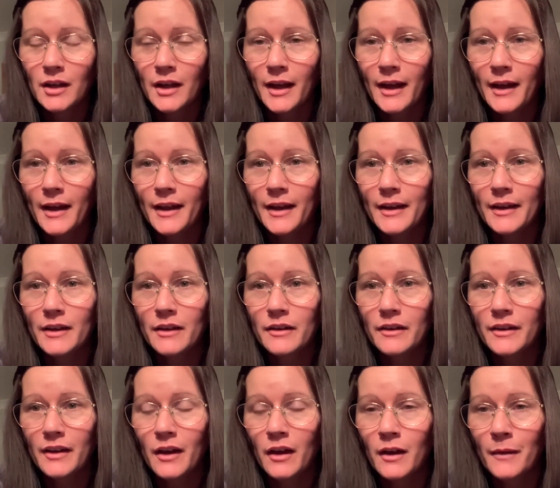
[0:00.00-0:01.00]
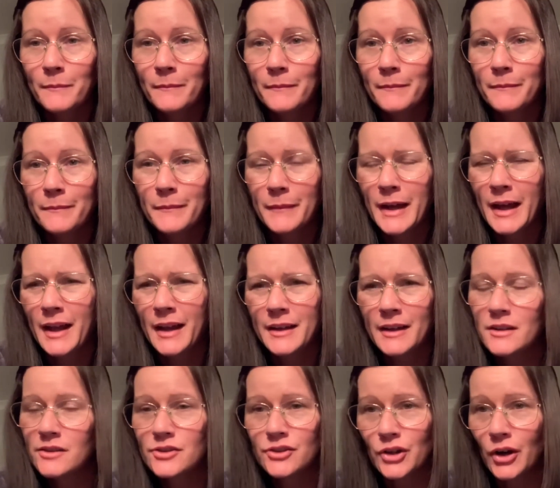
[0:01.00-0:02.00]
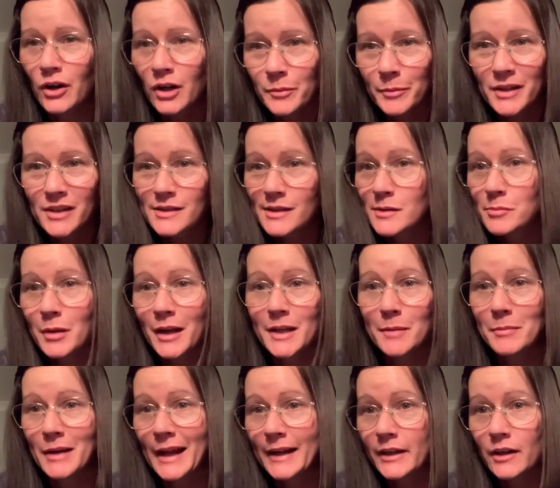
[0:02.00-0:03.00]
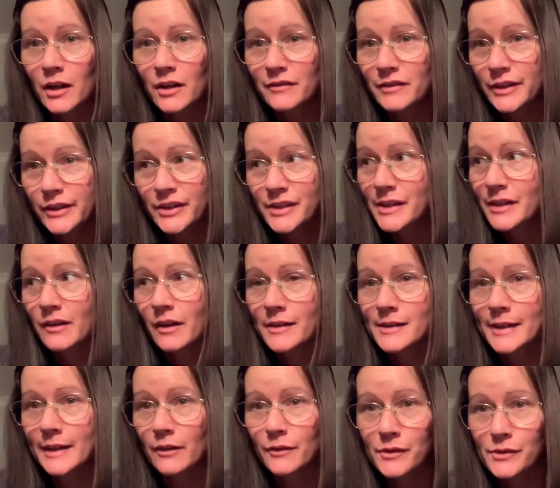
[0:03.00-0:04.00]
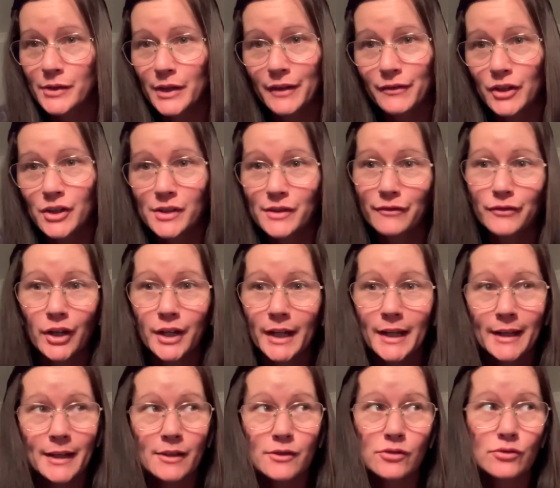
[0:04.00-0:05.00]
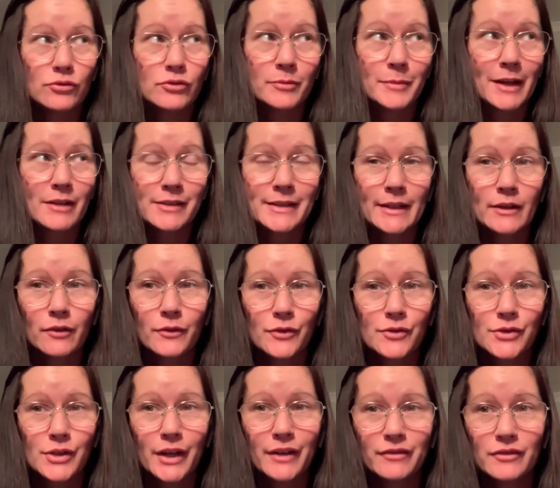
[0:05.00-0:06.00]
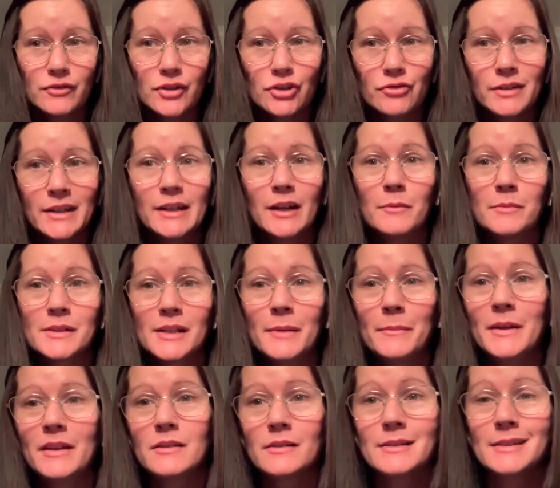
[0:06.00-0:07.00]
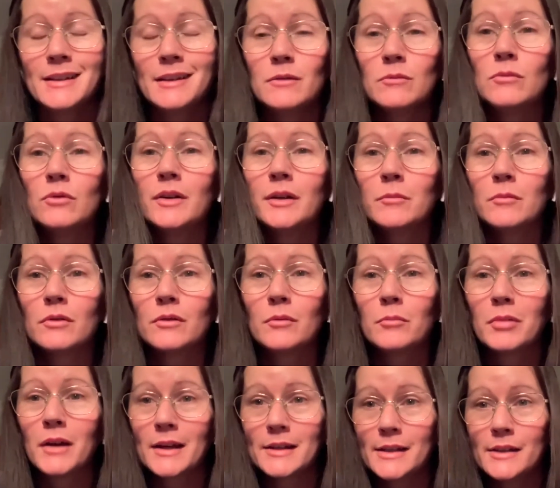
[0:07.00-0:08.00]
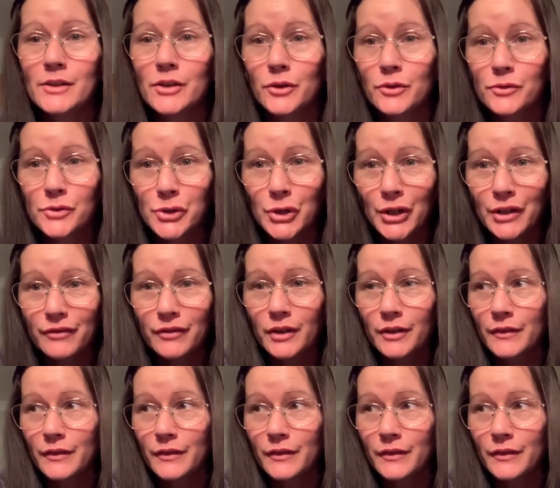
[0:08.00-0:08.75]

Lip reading: and it's dark because there's a bloody blanket over it, because he likes to get on the sofa, because the fucking kids taught him how to get on the sofa, which really upset me, because I didn't want him on the bloody new sofa.